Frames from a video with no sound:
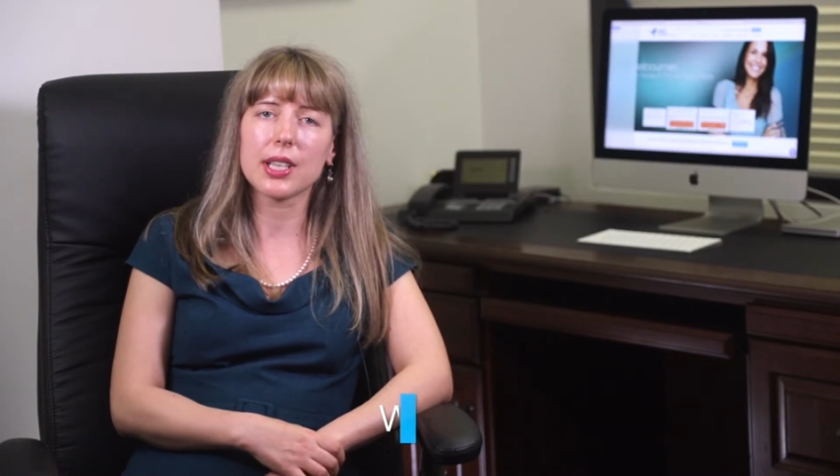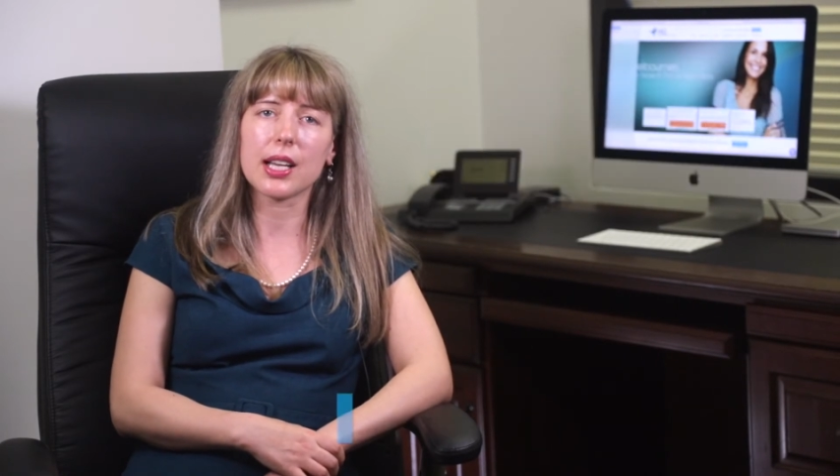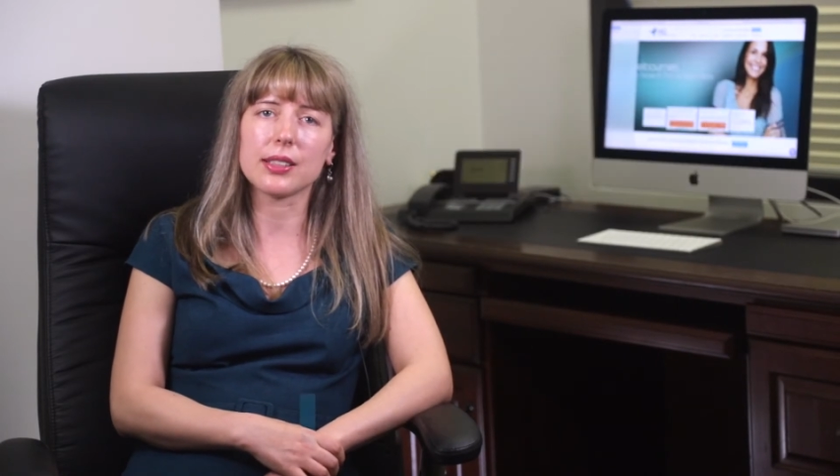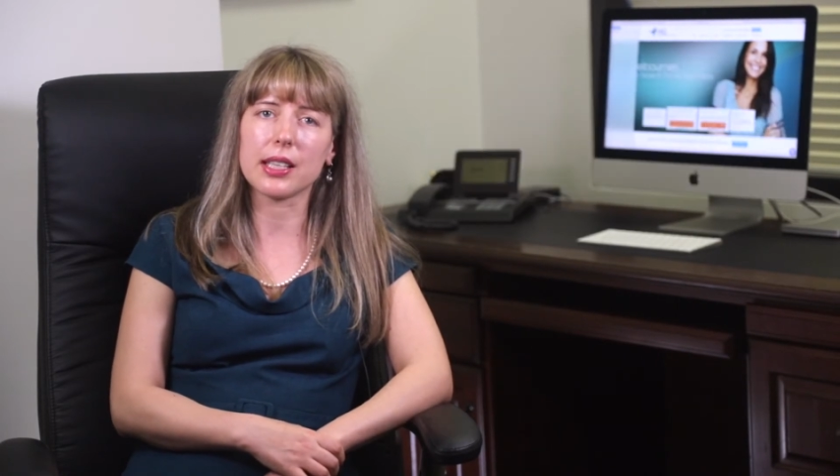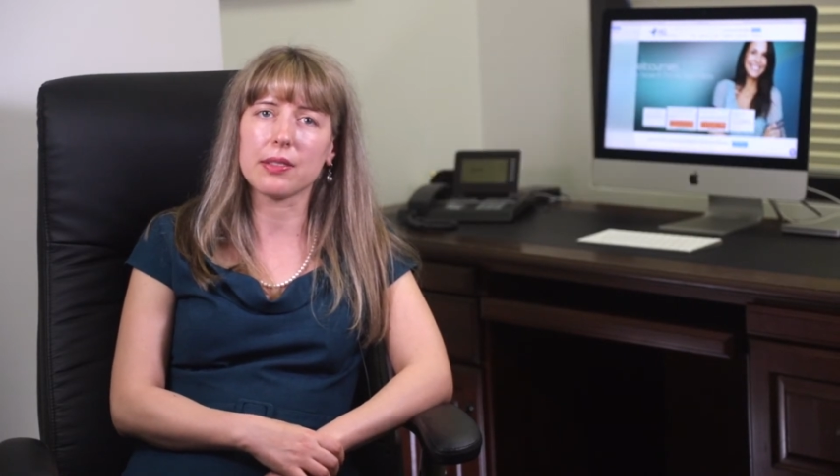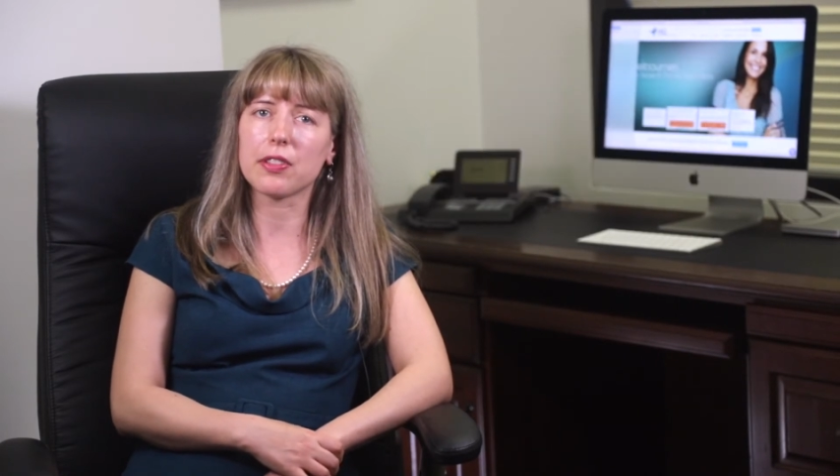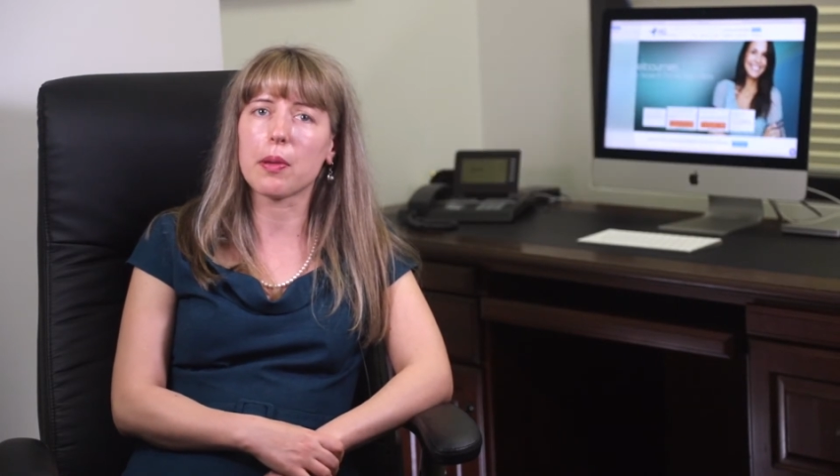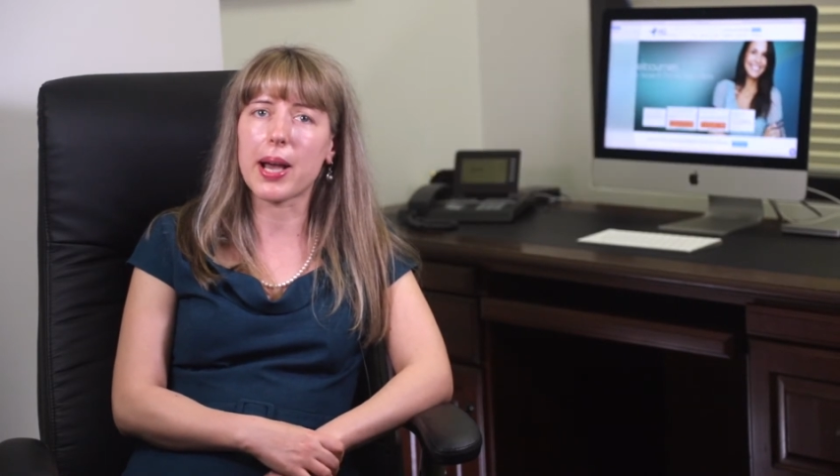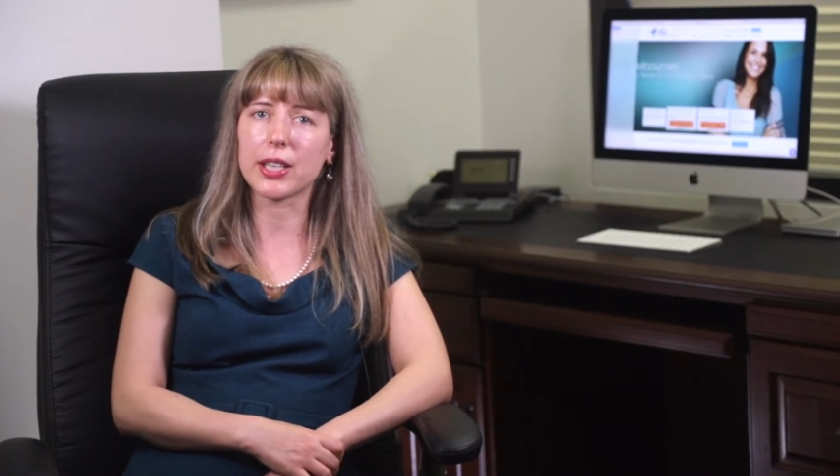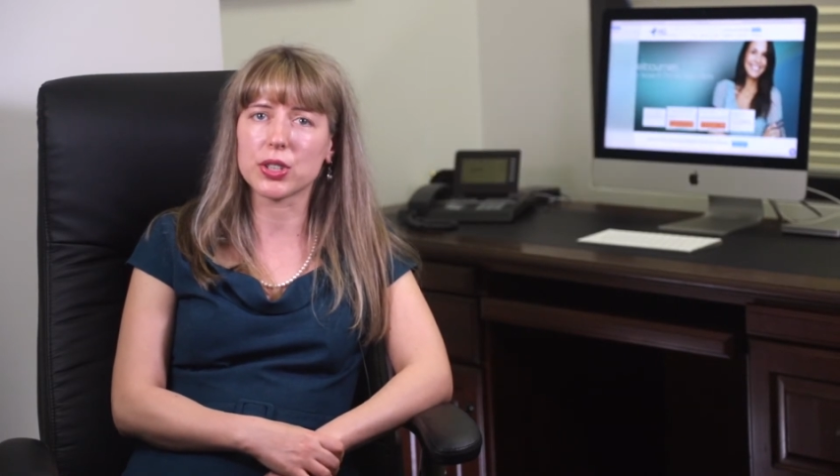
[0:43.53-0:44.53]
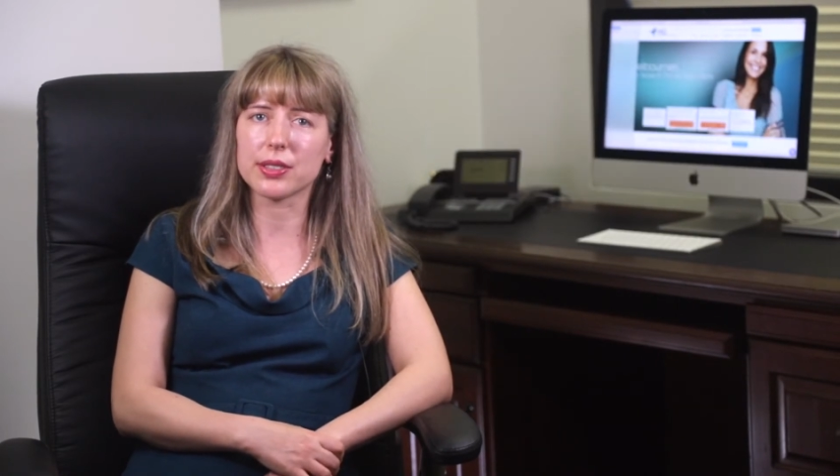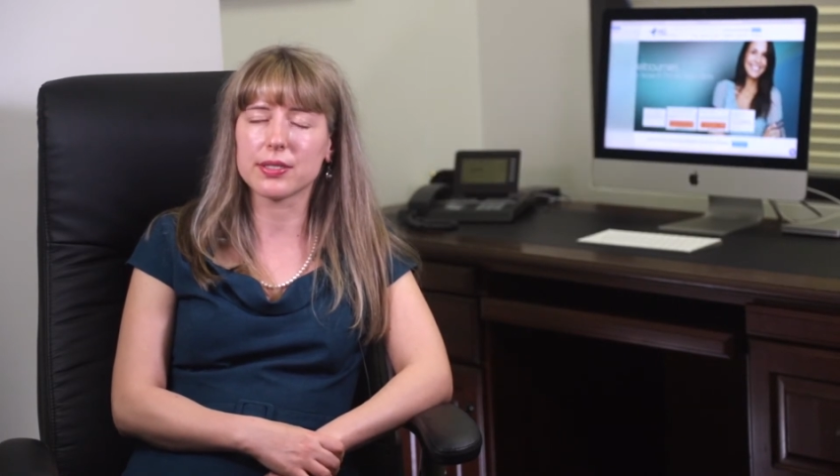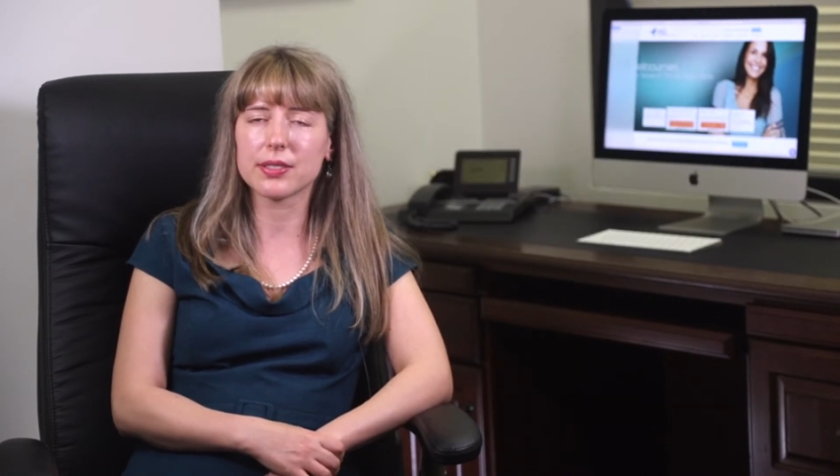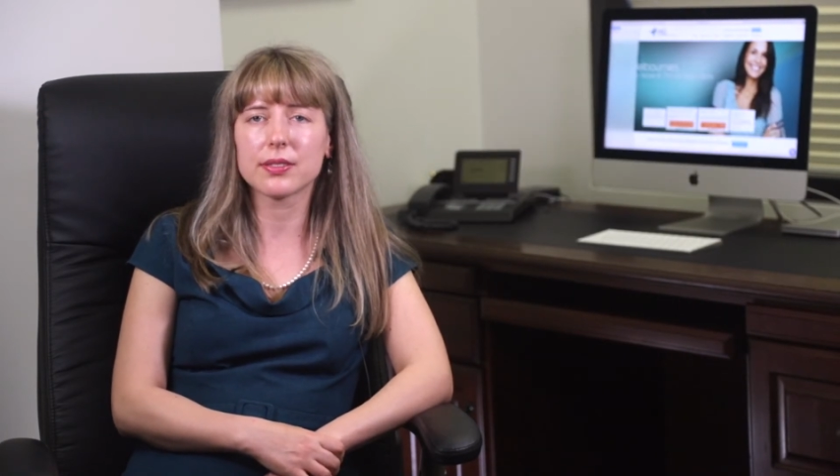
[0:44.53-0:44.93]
and the inflammation.